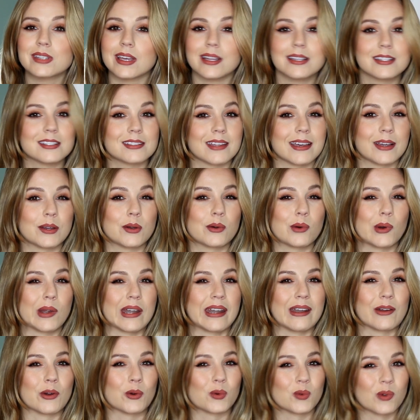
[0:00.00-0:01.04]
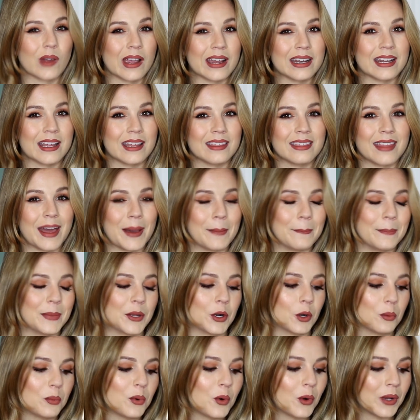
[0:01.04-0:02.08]
It's like right in that
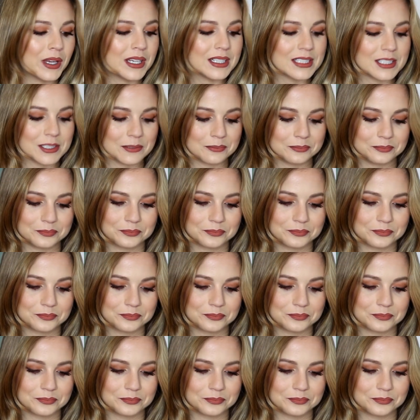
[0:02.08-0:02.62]
middle point.